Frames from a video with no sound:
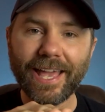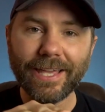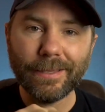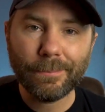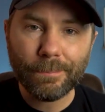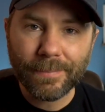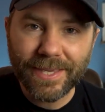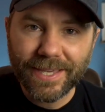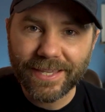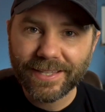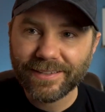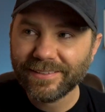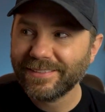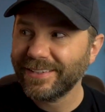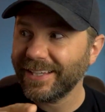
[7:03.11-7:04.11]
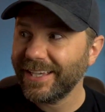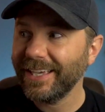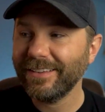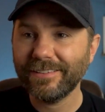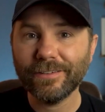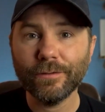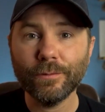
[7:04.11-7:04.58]
a means to
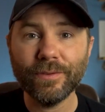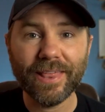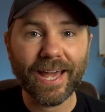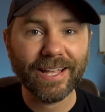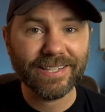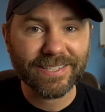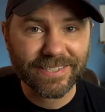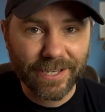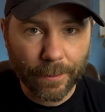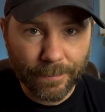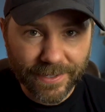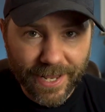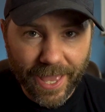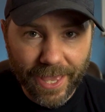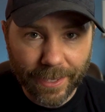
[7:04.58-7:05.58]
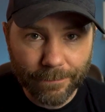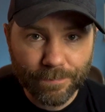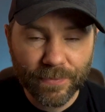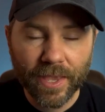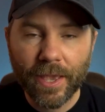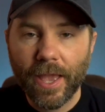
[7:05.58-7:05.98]
get to that someday.